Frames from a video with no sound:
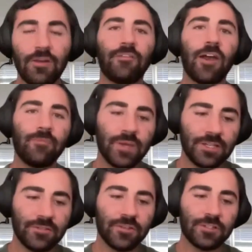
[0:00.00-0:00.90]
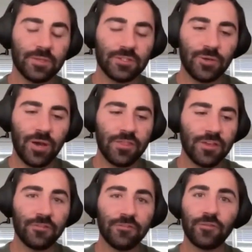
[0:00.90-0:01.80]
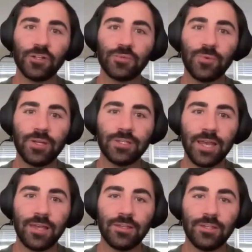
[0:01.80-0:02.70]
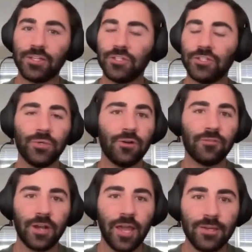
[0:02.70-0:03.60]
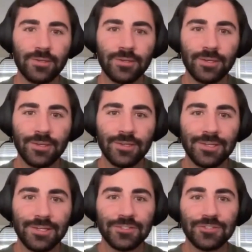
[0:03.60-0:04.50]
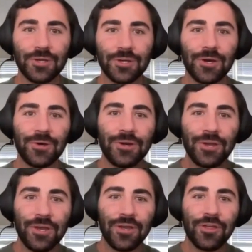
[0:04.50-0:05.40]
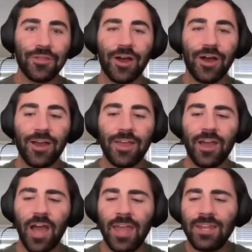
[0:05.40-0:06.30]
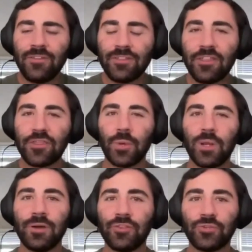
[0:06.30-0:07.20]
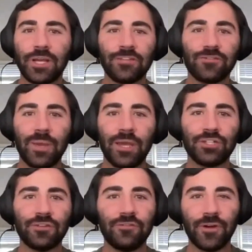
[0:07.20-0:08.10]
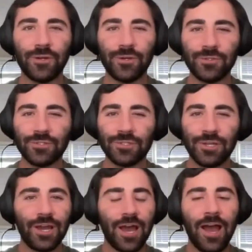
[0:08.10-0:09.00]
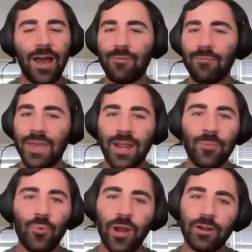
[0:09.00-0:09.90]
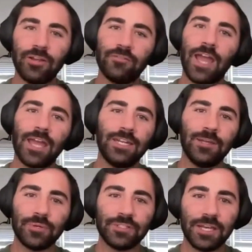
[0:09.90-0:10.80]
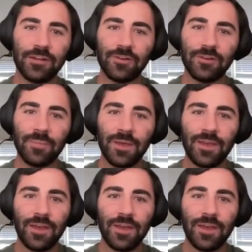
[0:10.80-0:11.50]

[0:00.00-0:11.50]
5 biggest fitness myths. So I think the first one is that you can do it overnight. So, and even the 3-month transformation photos, oh man, I'm wary of 90% of them.